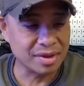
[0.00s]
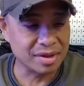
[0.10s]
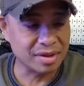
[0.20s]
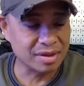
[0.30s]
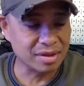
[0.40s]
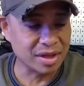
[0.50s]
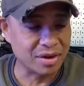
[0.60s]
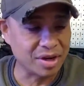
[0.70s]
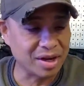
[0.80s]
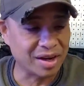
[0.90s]

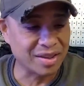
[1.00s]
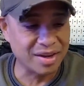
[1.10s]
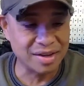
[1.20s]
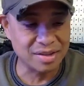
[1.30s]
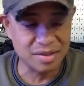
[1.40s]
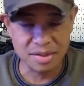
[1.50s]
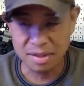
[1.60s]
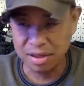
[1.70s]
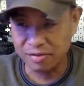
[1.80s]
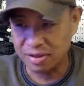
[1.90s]
lettering on there just
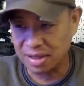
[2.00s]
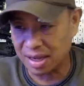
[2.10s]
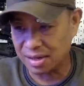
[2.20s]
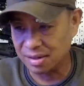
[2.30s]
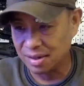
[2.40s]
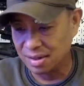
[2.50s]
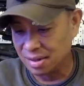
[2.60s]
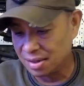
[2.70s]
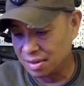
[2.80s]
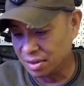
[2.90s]
to give it that
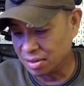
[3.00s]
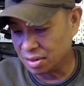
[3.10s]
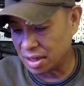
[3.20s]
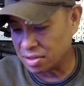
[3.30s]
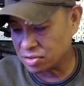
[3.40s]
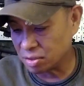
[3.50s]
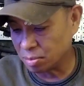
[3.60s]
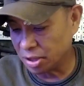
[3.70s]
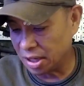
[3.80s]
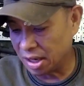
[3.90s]
little extra
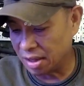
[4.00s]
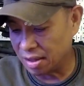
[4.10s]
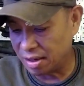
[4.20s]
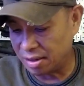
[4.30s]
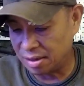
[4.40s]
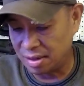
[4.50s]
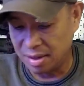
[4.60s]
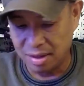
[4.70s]
bling on there.